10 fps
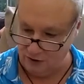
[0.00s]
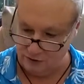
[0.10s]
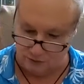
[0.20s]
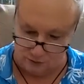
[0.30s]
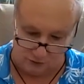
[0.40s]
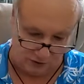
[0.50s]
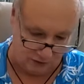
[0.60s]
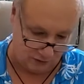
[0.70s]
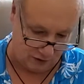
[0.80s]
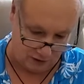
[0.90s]
So
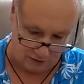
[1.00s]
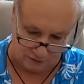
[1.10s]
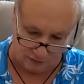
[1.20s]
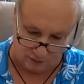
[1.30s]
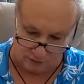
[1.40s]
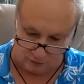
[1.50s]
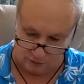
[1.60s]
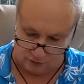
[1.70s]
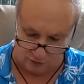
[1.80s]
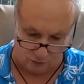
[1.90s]
thank you guys. Um, let
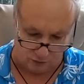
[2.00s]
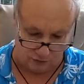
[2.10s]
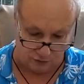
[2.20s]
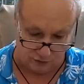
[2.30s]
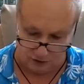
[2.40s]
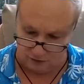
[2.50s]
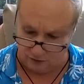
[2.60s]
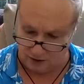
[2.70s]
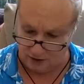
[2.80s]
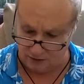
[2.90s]
me know what you think
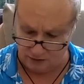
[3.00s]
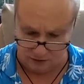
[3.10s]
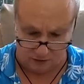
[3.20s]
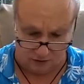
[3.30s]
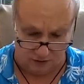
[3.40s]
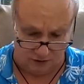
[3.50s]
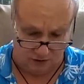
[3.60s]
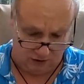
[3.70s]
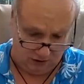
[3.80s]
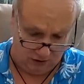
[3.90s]
of that. Uh,
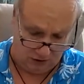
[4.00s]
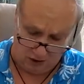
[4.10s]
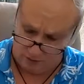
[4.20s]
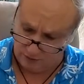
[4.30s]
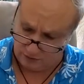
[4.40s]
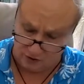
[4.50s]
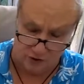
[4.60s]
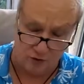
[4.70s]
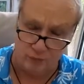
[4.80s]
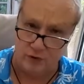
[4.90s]
comments
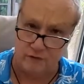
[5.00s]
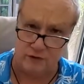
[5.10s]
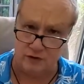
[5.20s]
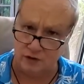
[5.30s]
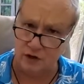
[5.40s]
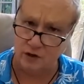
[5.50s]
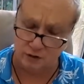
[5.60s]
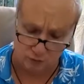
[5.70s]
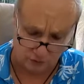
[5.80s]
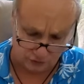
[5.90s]
help. Uh, if you can think of
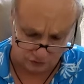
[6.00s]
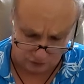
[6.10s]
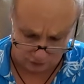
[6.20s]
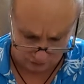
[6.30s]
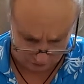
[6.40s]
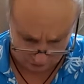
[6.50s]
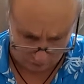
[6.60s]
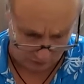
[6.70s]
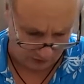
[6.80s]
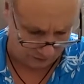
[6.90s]
anywhere to share this,
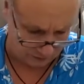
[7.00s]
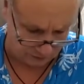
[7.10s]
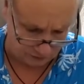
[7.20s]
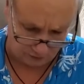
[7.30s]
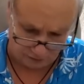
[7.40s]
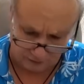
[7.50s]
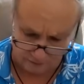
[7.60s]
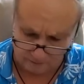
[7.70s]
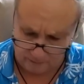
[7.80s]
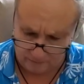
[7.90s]
help me out and share it.
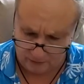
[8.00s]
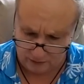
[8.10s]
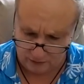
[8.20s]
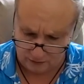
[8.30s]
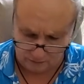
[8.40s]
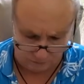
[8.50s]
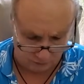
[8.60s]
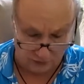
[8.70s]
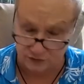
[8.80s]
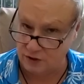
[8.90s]
And if it
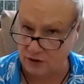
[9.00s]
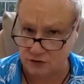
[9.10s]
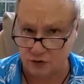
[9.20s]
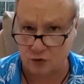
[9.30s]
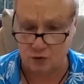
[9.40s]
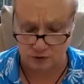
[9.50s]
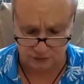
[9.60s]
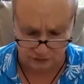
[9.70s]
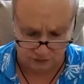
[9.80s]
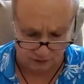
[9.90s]
resonates, of
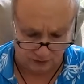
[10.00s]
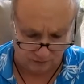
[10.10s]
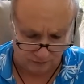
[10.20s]
course, and uh,